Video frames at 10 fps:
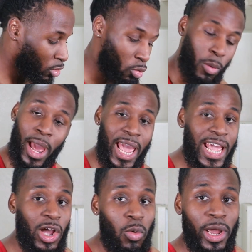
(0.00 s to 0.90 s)

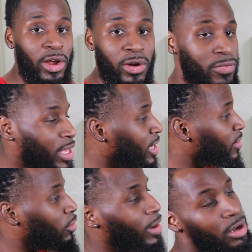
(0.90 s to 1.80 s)
Way quicker than
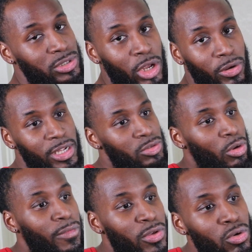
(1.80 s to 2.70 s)
the ground turkey.
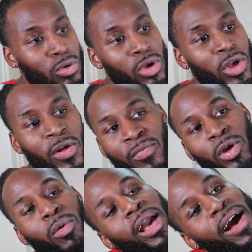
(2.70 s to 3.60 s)
So if you
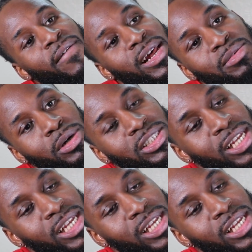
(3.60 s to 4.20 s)
don't have that much